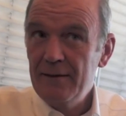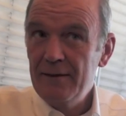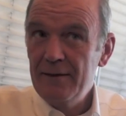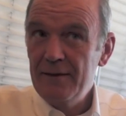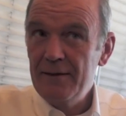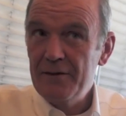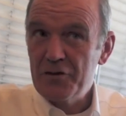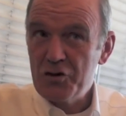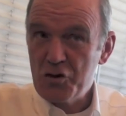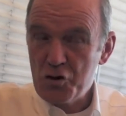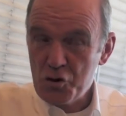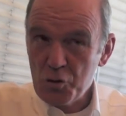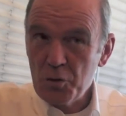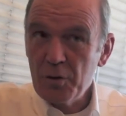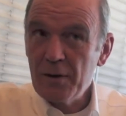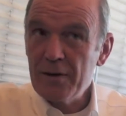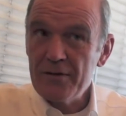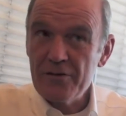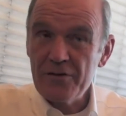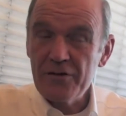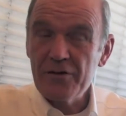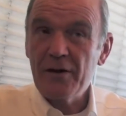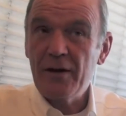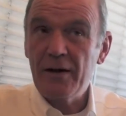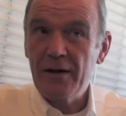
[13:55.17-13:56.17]
is sure
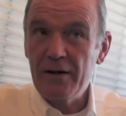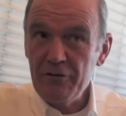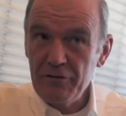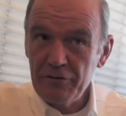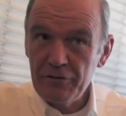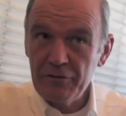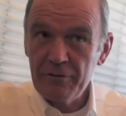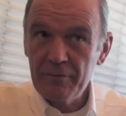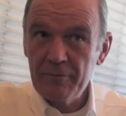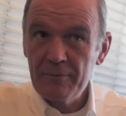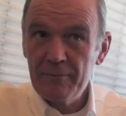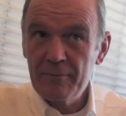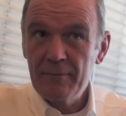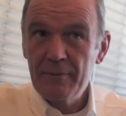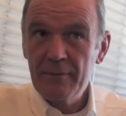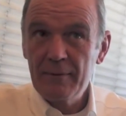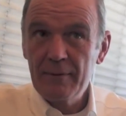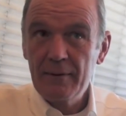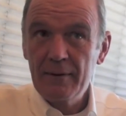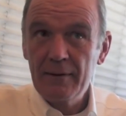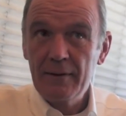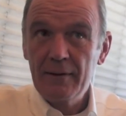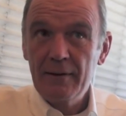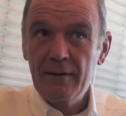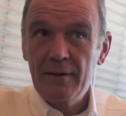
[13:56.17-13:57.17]
and safe.
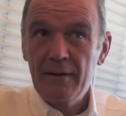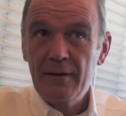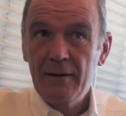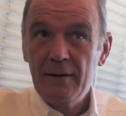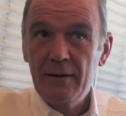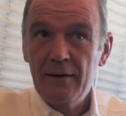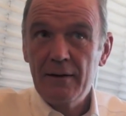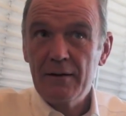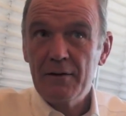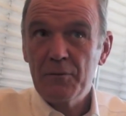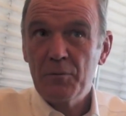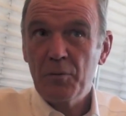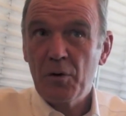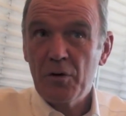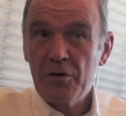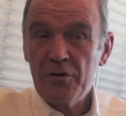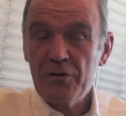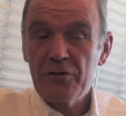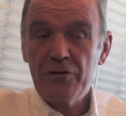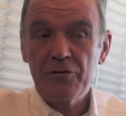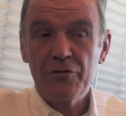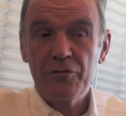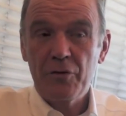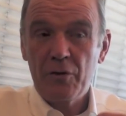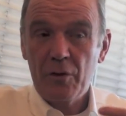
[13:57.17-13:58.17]
It
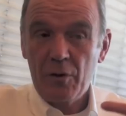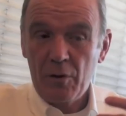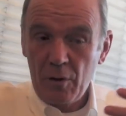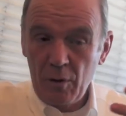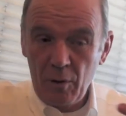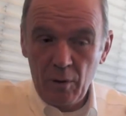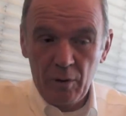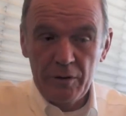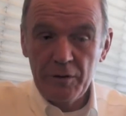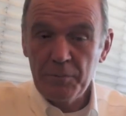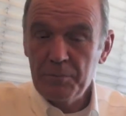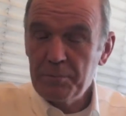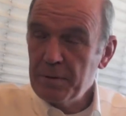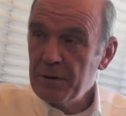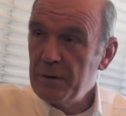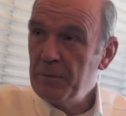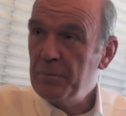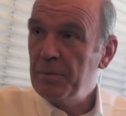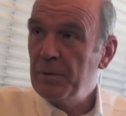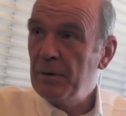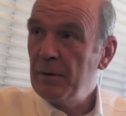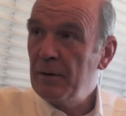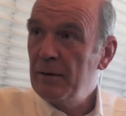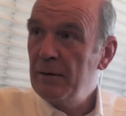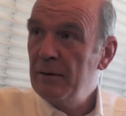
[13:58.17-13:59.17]
was for all the
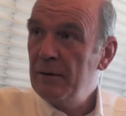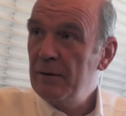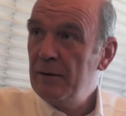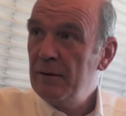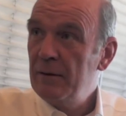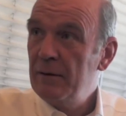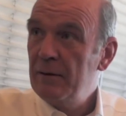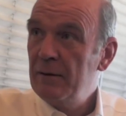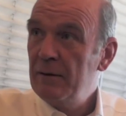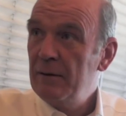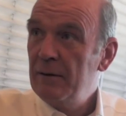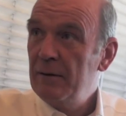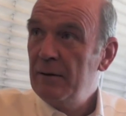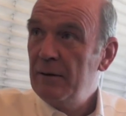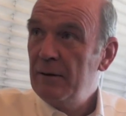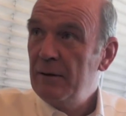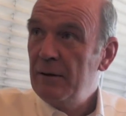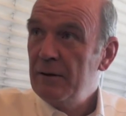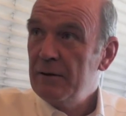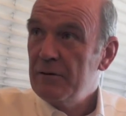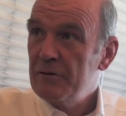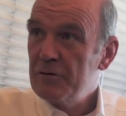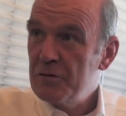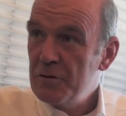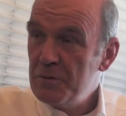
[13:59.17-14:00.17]
people
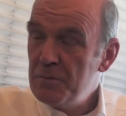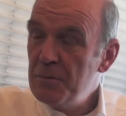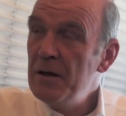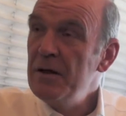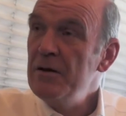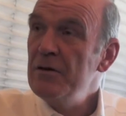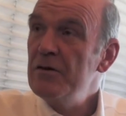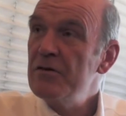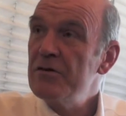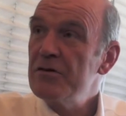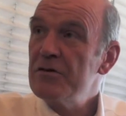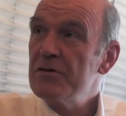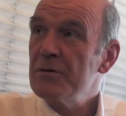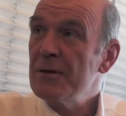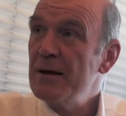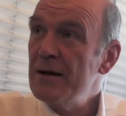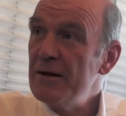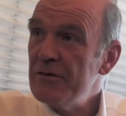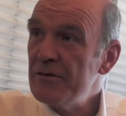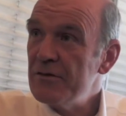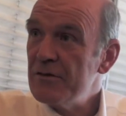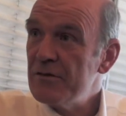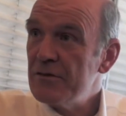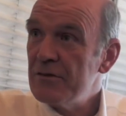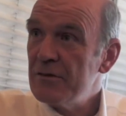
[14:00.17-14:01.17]
tremendous
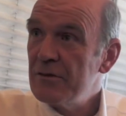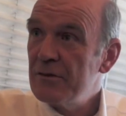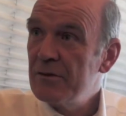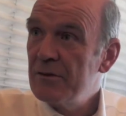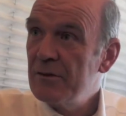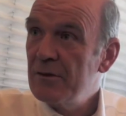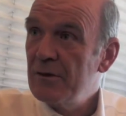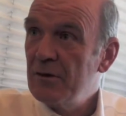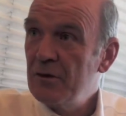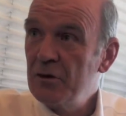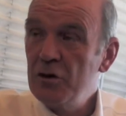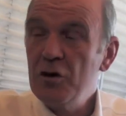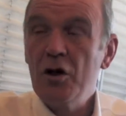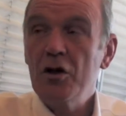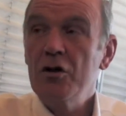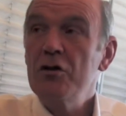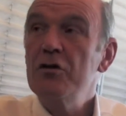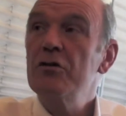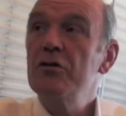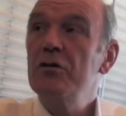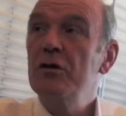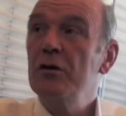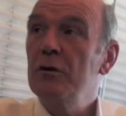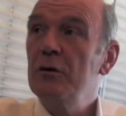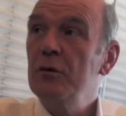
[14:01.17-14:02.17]
stress not
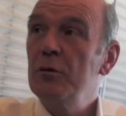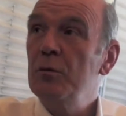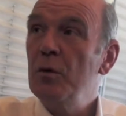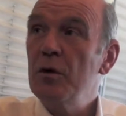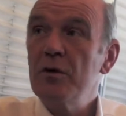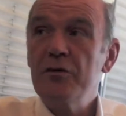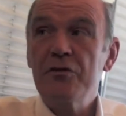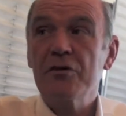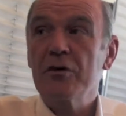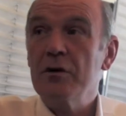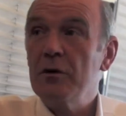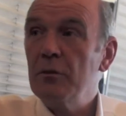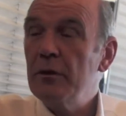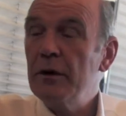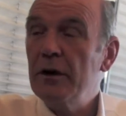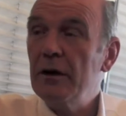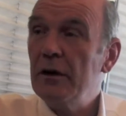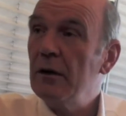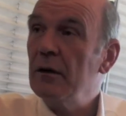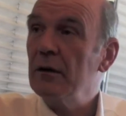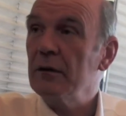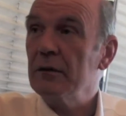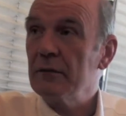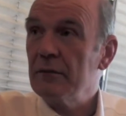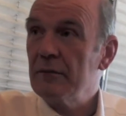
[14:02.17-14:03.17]
to know what's going
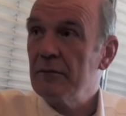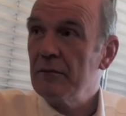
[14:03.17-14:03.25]
on